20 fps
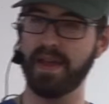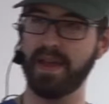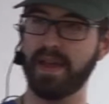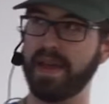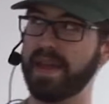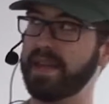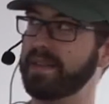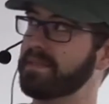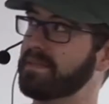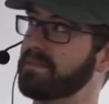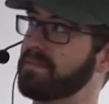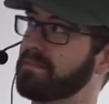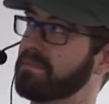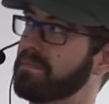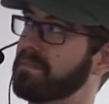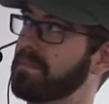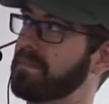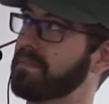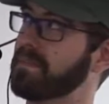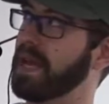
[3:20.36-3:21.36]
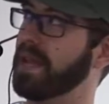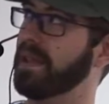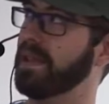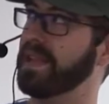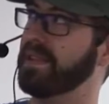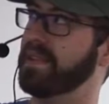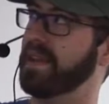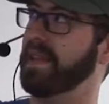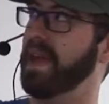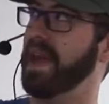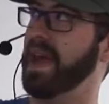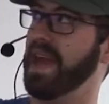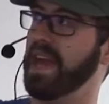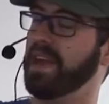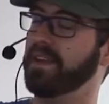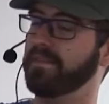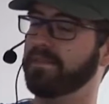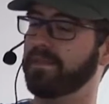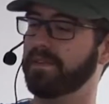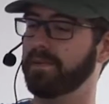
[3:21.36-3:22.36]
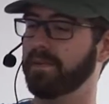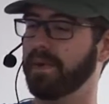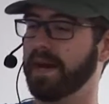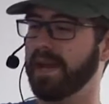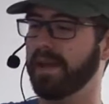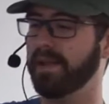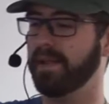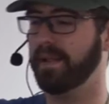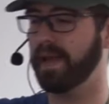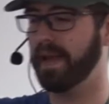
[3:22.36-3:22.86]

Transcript: And I let that hang for a while,